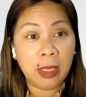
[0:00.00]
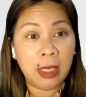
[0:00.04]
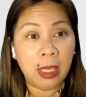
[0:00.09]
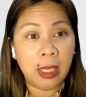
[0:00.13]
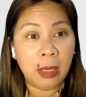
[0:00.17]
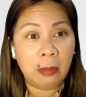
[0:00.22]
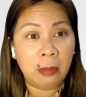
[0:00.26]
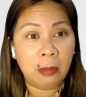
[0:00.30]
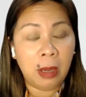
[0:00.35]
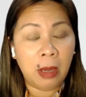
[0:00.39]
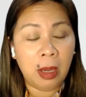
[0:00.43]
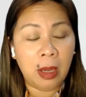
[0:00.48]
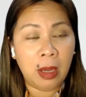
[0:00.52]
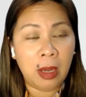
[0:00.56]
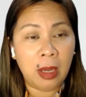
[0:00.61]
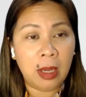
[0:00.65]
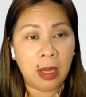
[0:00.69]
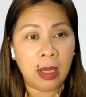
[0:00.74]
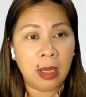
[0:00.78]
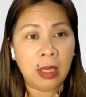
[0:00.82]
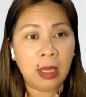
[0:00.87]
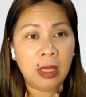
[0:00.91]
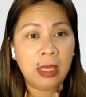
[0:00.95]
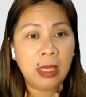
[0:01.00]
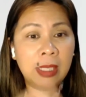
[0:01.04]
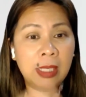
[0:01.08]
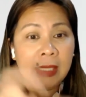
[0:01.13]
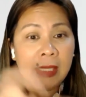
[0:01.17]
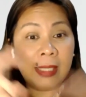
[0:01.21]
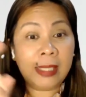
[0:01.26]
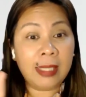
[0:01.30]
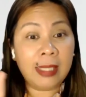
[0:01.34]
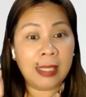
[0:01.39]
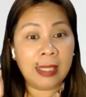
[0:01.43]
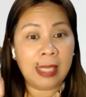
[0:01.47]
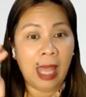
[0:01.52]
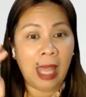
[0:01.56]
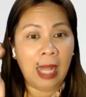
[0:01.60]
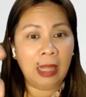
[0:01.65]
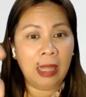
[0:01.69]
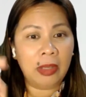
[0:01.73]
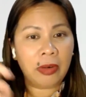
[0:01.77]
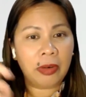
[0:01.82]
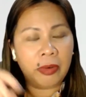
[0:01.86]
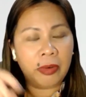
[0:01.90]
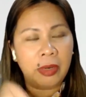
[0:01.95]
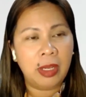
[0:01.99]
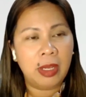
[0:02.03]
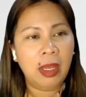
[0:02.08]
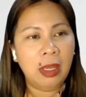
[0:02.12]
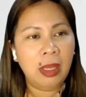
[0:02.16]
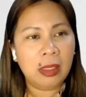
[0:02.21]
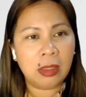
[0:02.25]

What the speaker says: them a salary.